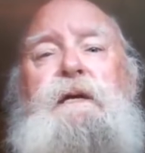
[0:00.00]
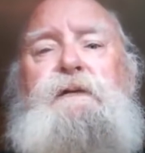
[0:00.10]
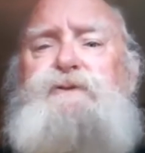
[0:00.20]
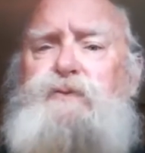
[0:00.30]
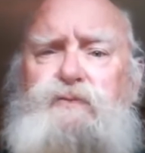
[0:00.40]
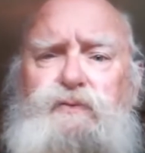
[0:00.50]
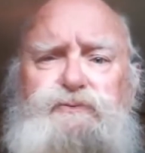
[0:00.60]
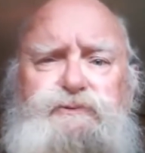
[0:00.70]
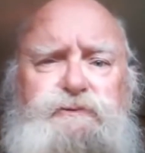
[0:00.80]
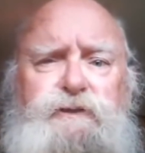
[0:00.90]
And there were
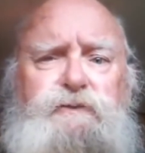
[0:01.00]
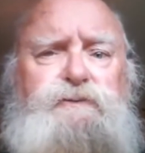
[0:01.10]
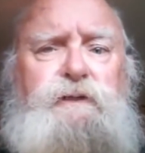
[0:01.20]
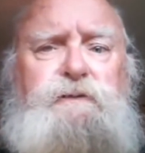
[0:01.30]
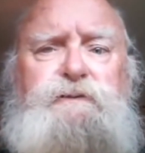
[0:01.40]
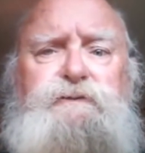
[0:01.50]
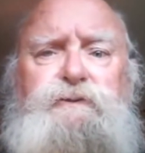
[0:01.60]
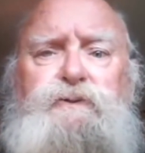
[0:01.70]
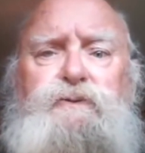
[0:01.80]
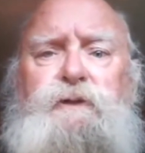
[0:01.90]
words in there that I
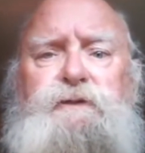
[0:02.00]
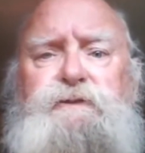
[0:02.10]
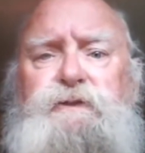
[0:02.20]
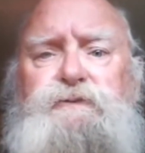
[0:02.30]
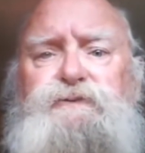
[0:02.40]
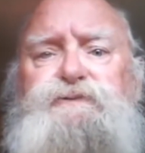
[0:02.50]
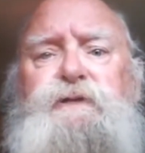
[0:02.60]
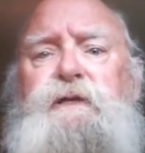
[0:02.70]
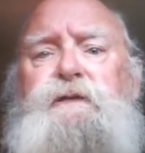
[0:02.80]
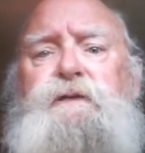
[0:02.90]
didn't know, I didn't
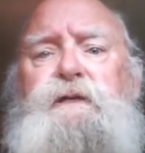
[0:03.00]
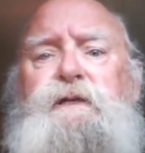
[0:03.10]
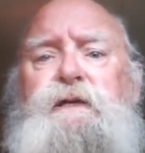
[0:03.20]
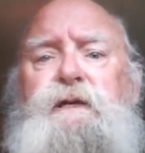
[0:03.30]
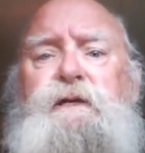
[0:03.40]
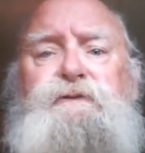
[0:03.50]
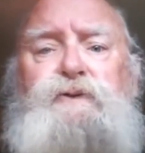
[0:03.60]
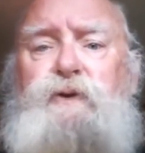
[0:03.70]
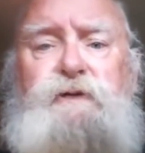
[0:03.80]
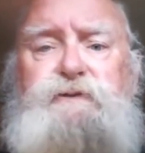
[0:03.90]
understand. I had
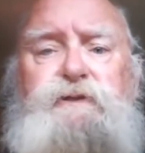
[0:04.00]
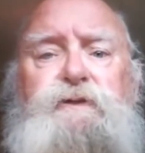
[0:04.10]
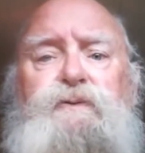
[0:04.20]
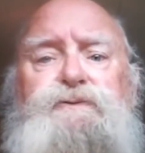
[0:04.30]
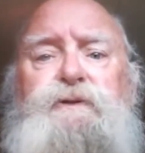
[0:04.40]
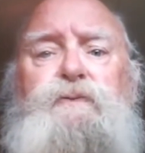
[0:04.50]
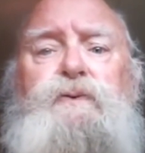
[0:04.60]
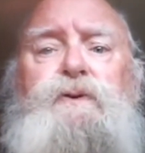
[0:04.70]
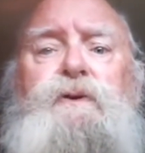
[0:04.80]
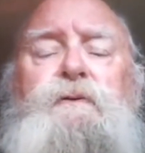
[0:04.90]
no idea what they
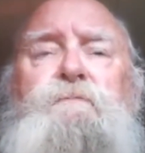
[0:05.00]
were.